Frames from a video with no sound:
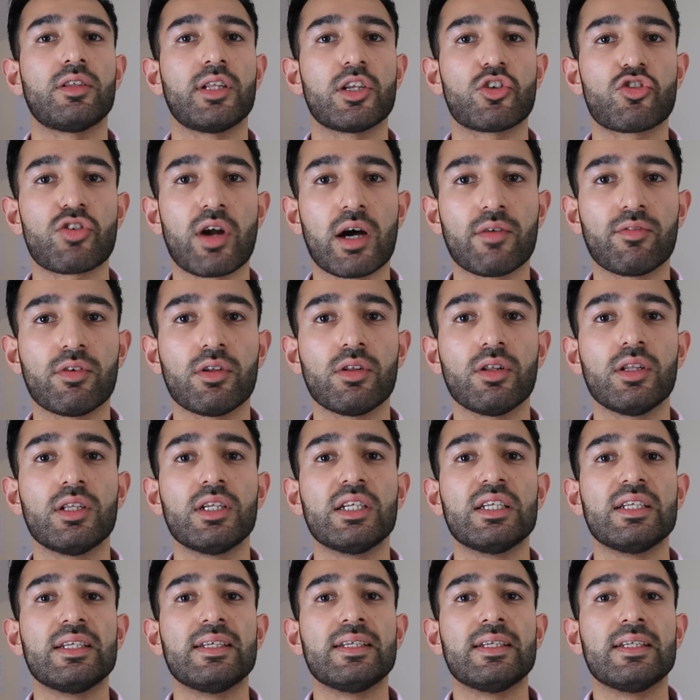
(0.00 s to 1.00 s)
they
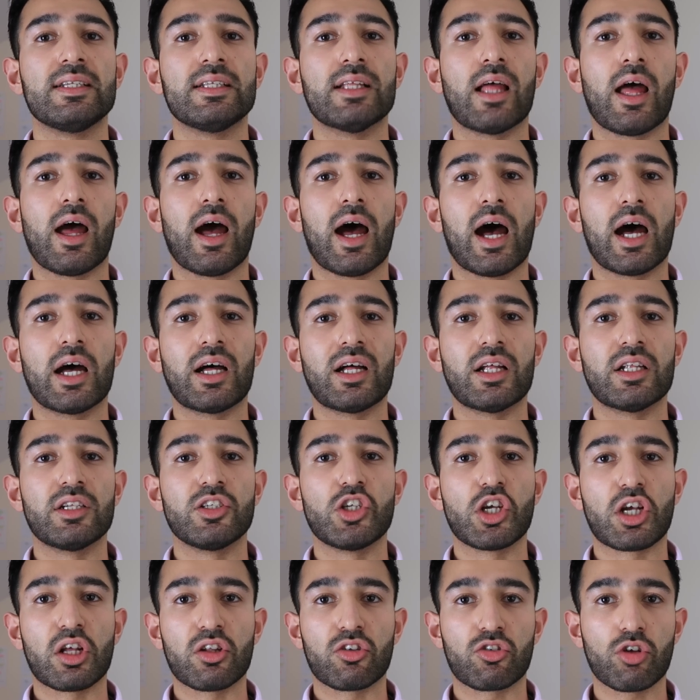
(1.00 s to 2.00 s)
travel,
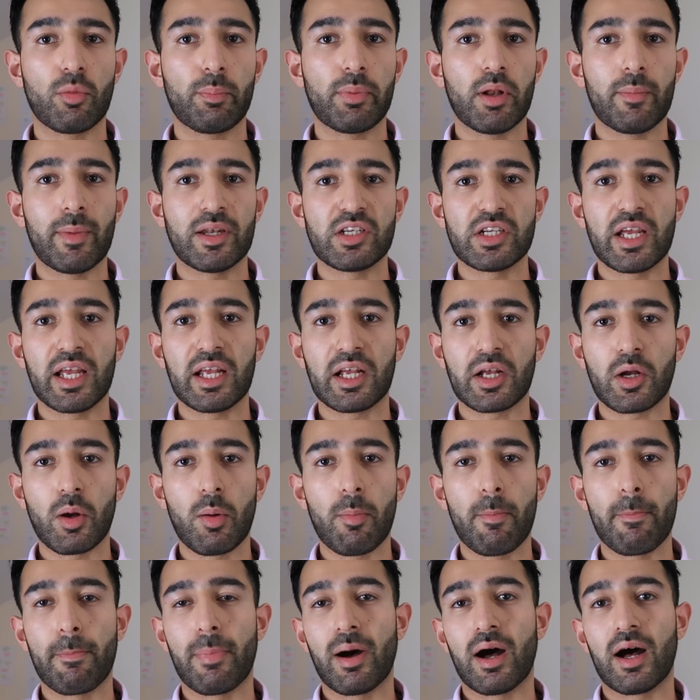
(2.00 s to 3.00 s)
and you can supplement your
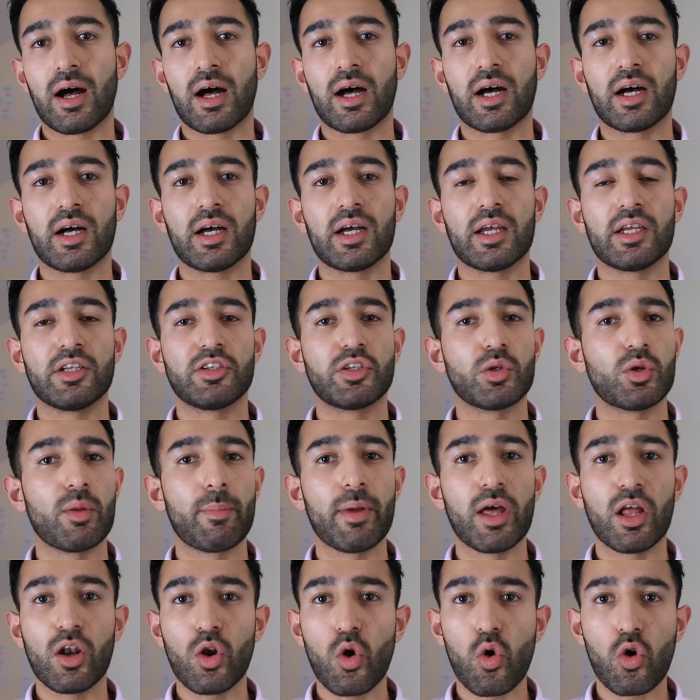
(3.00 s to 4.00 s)
income by doing a
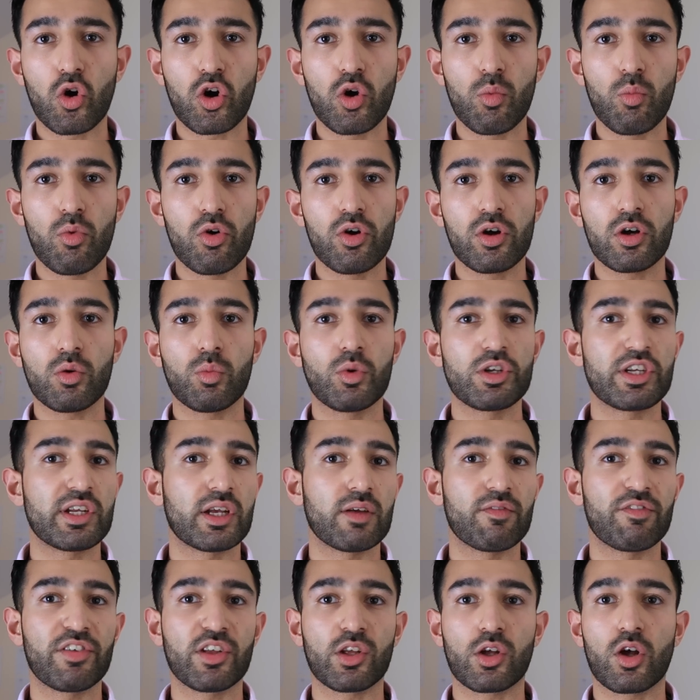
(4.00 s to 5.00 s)
bit of locum work, which
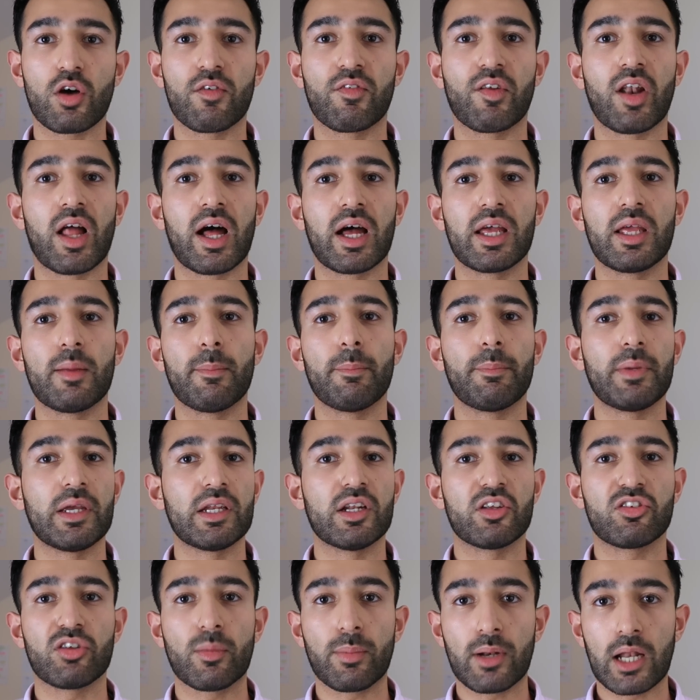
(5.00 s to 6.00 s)
you can think of like
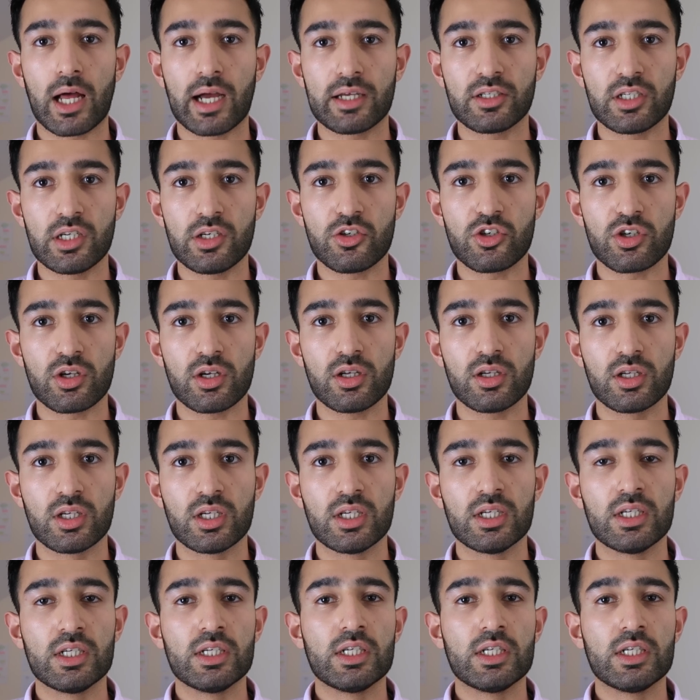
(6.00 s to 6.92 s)
being a supply teacher.